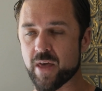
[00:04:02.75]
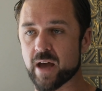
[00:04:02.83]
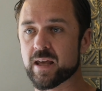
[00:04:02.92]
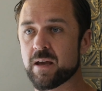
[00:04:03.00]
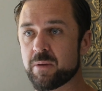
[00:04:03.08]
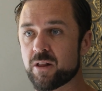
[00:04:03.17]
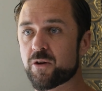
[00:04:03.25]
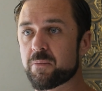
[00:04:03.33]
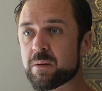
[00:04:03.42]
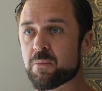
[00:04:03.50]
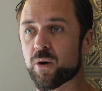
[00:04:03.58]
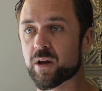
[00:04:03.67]
that gave me a little
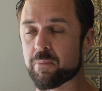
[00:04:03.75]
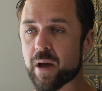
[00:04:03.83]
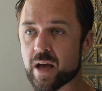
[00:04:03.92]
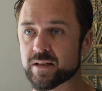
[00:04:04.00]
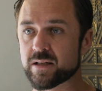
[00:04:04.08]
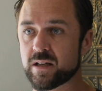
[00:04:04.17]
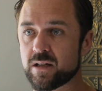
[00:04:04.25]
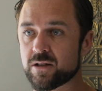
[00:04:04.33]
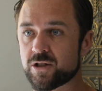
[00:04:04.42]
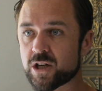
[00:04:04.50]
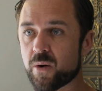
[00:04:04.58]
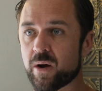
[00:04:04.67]
bit more capacity to
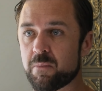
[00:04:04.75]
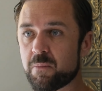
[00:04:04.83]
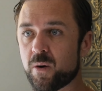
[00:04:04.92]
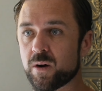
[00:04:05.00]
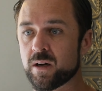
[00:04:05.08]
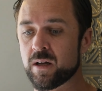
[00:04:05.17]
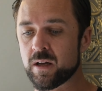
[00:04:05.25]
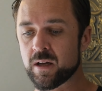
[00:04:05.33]
show up more.